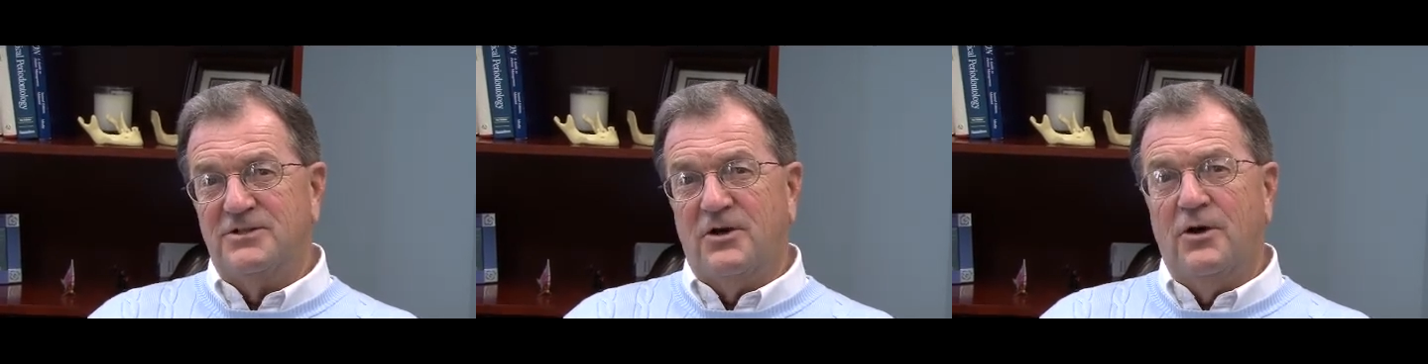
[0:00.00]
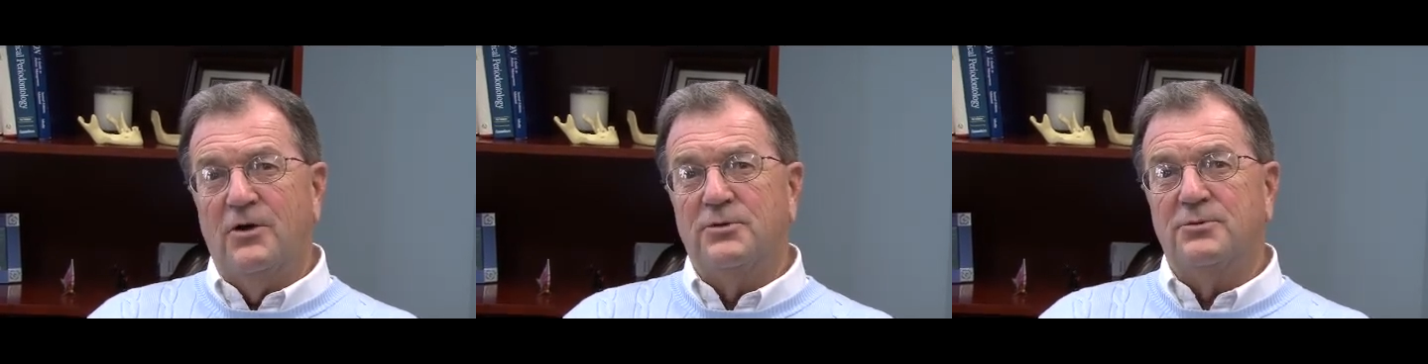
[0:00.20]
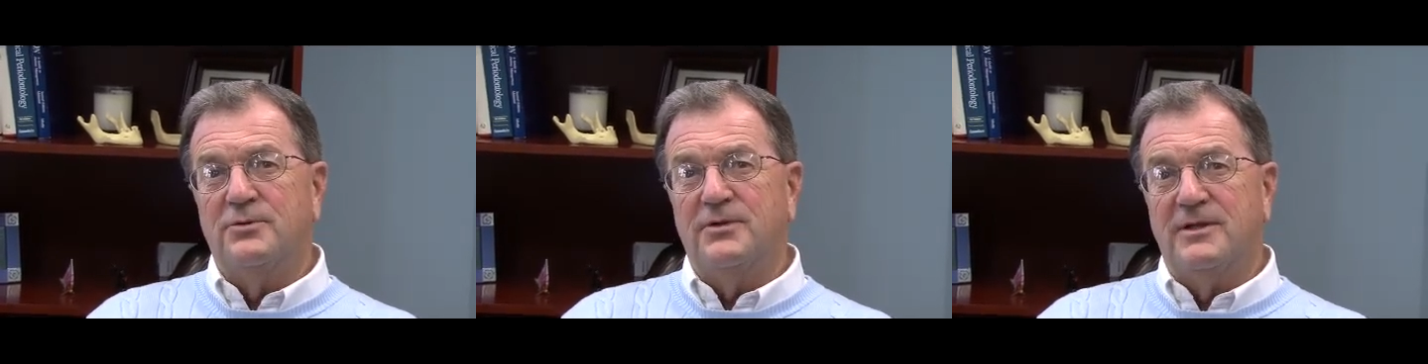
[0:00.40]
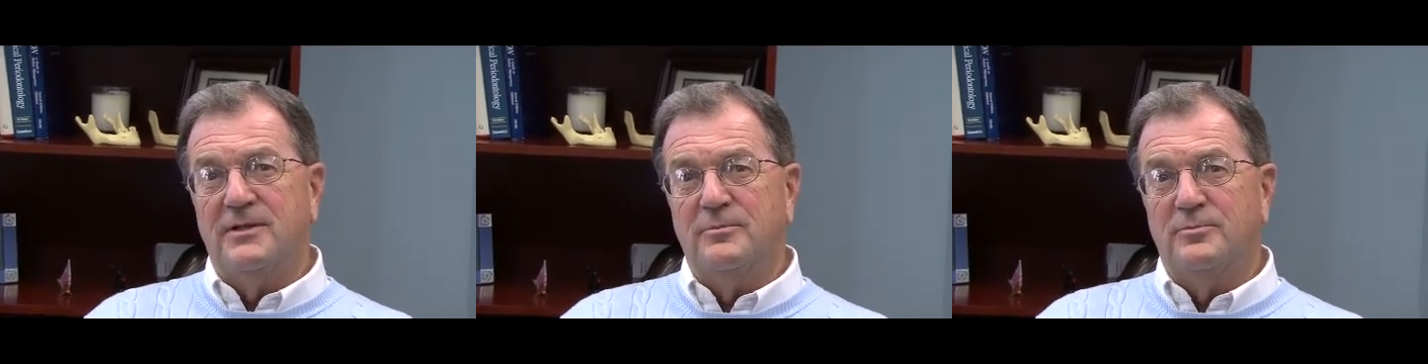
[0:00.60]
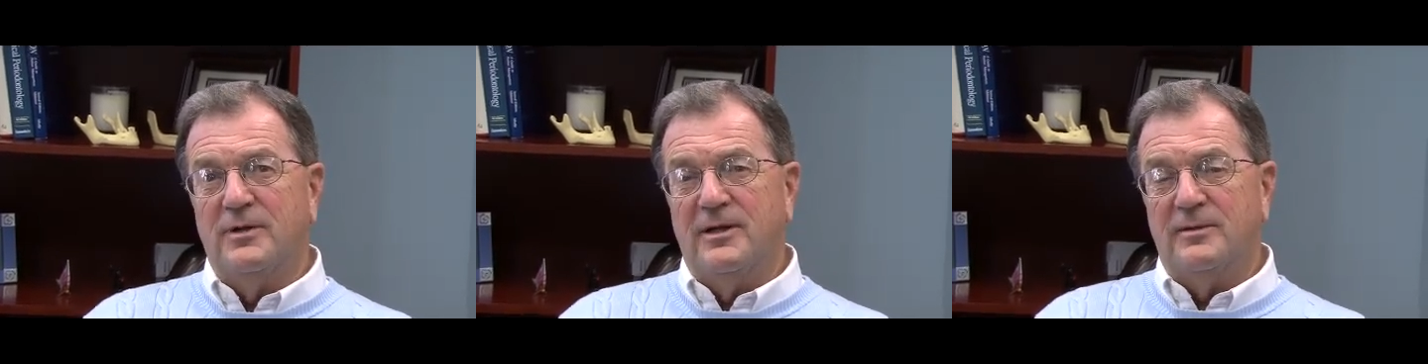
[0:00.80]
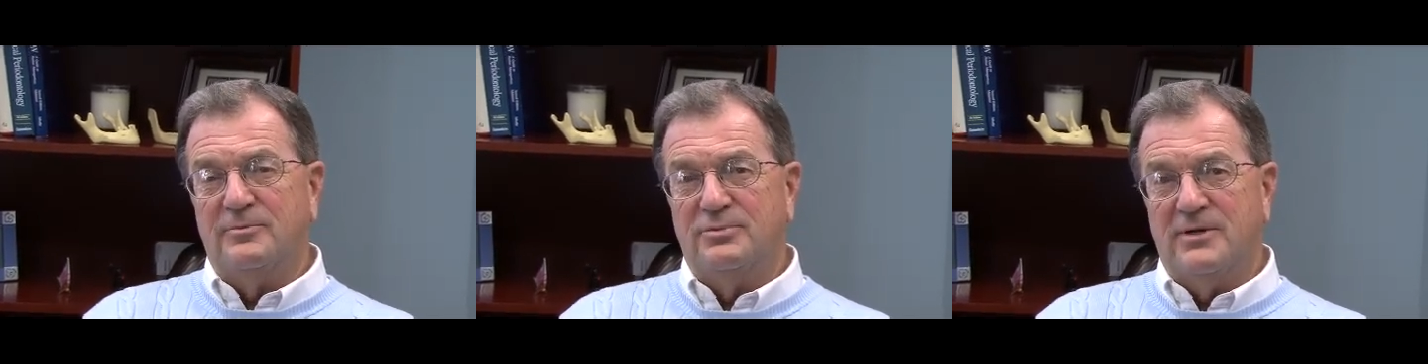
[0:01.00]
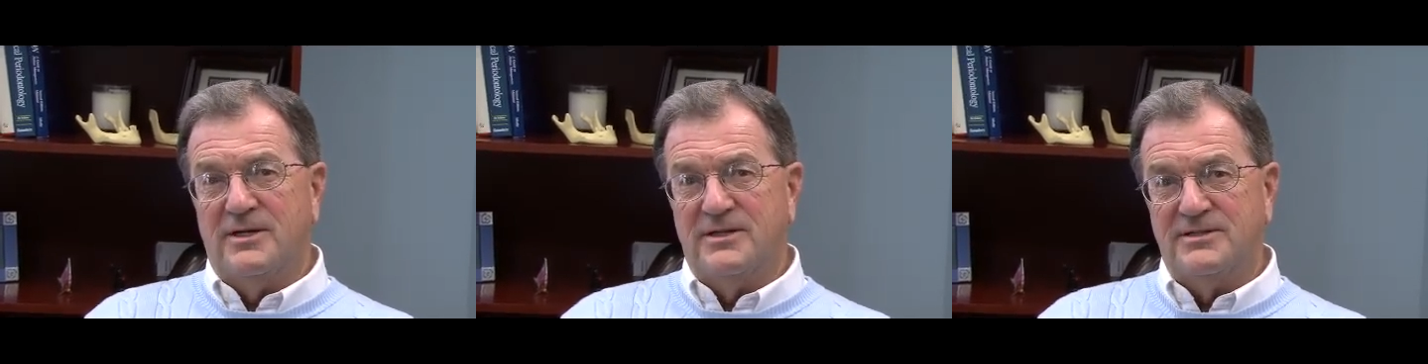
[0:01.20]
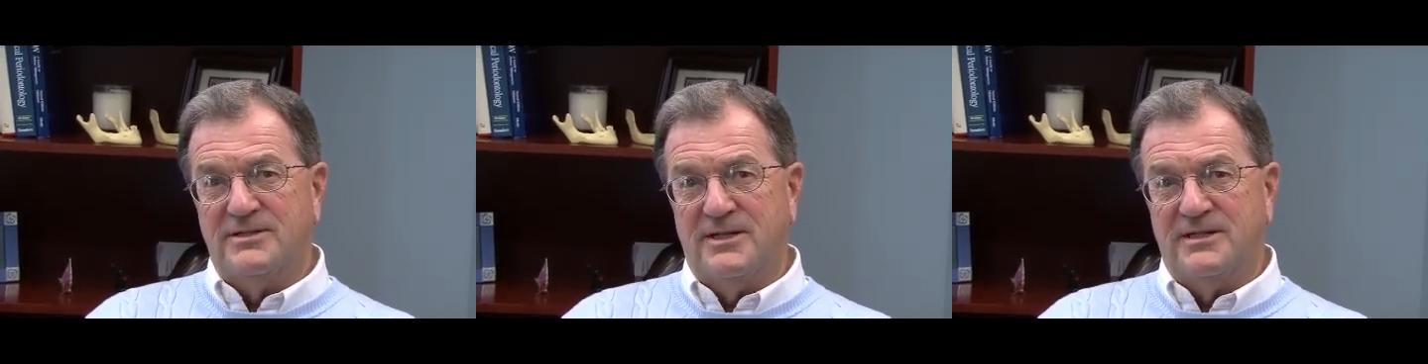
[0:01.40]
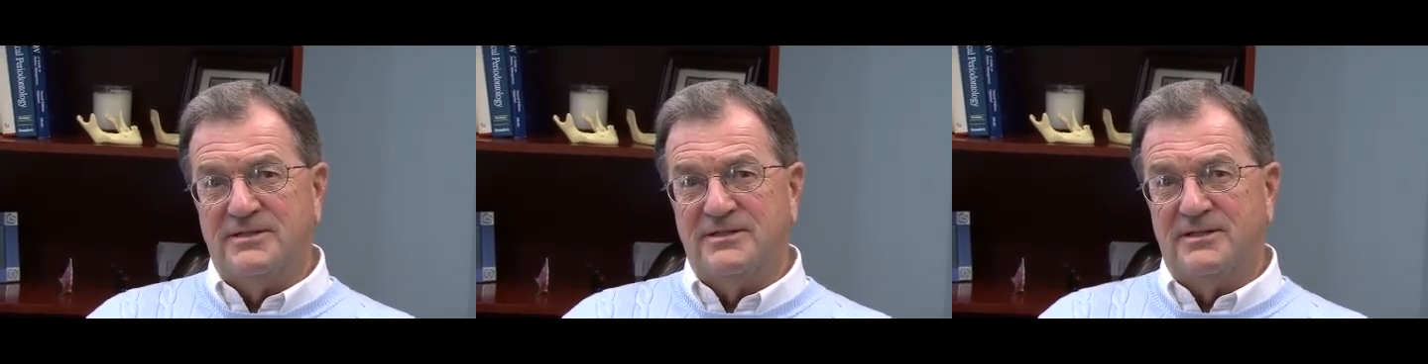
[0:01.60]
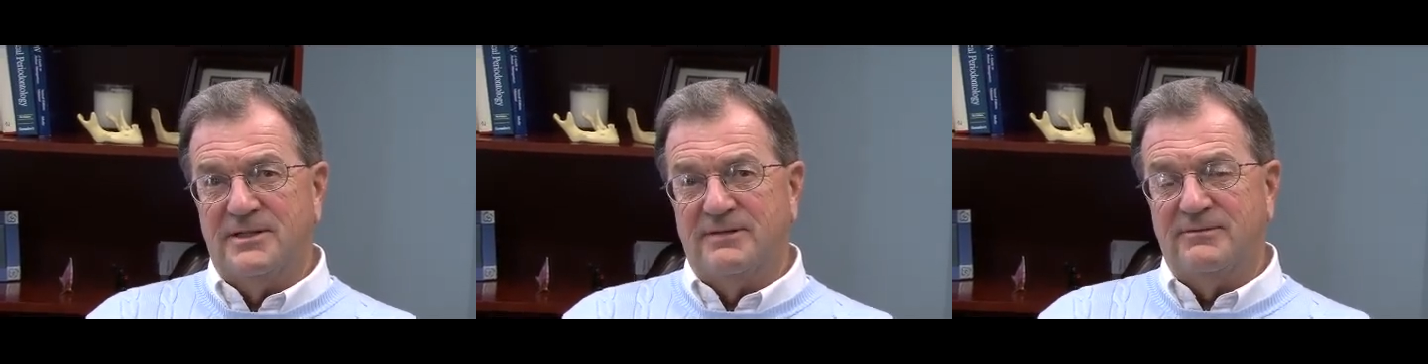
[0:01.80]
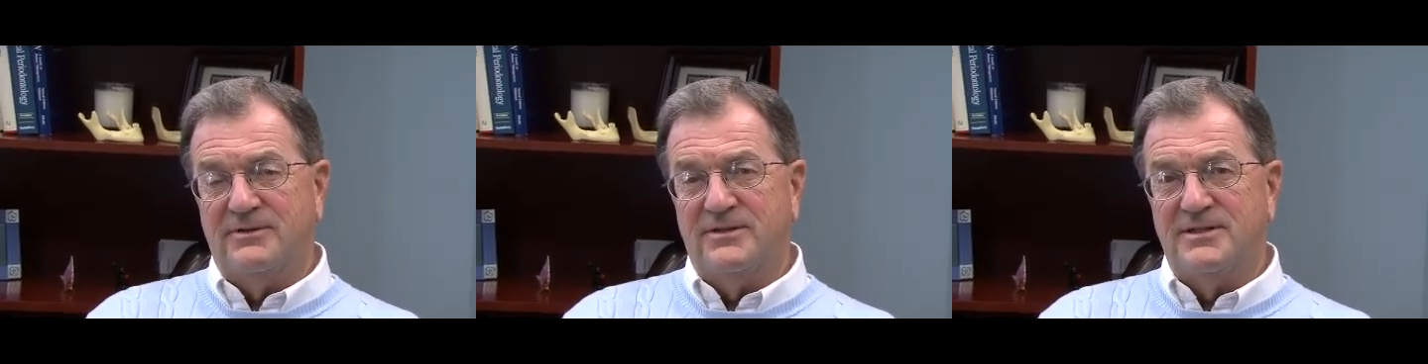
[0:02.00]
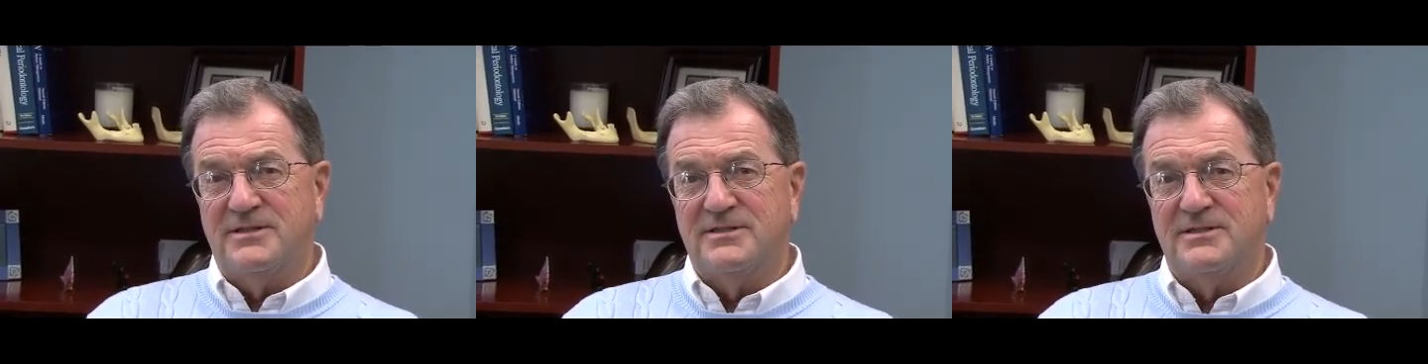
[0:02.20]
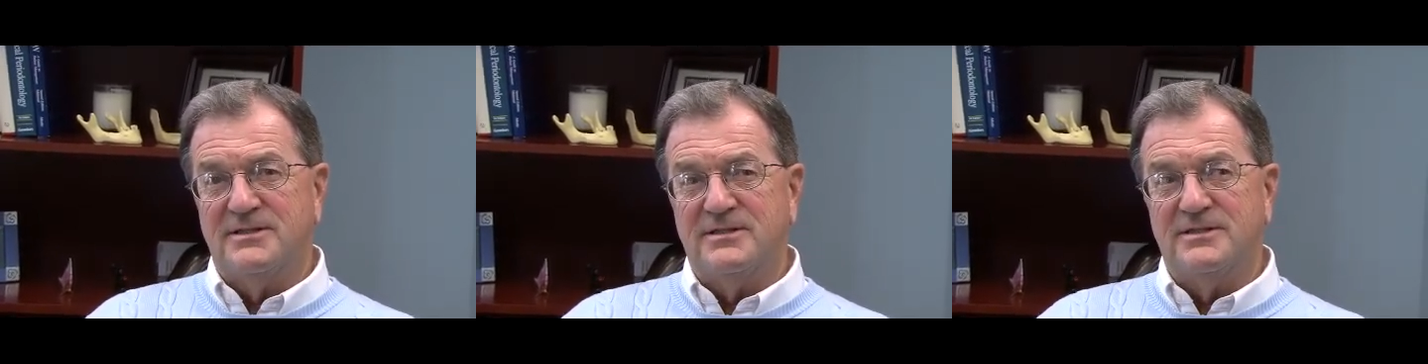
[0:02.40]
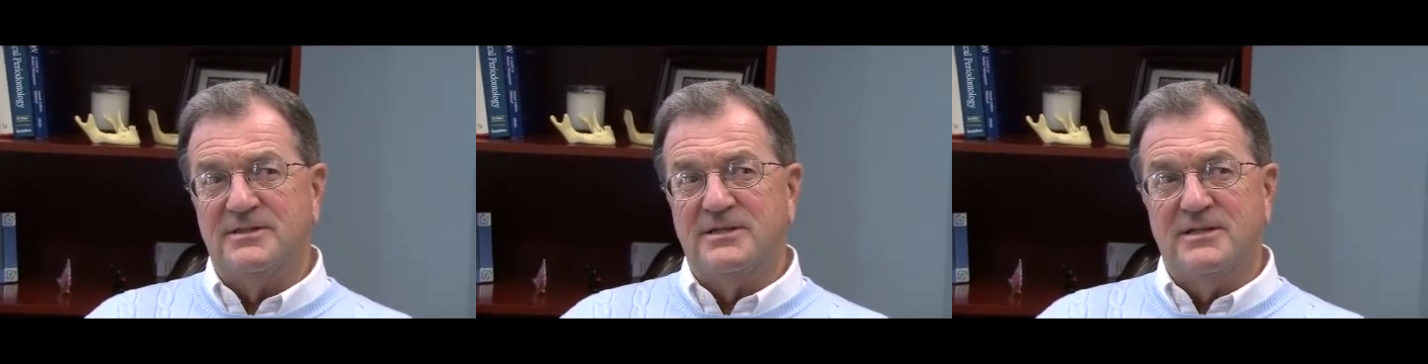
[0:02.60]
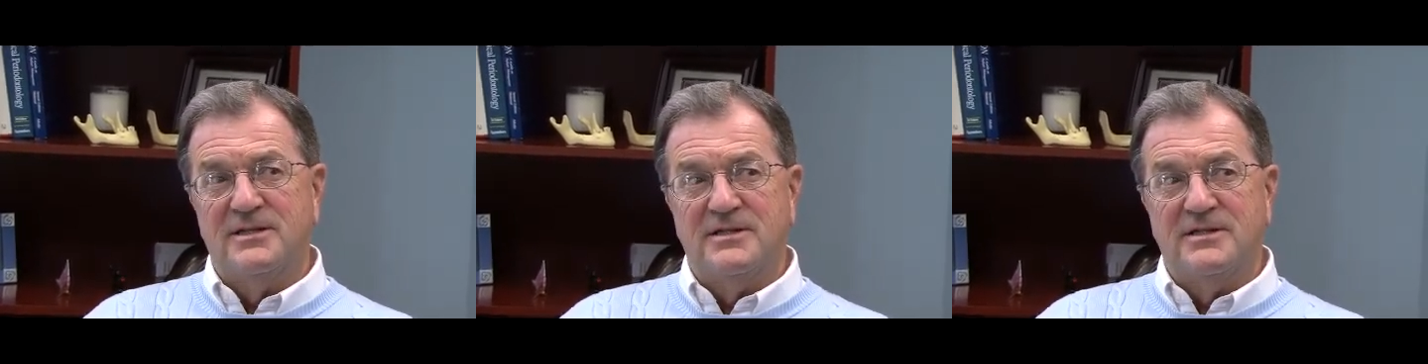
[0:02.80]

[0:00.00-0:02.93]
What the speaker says: all through the implant process and everything since,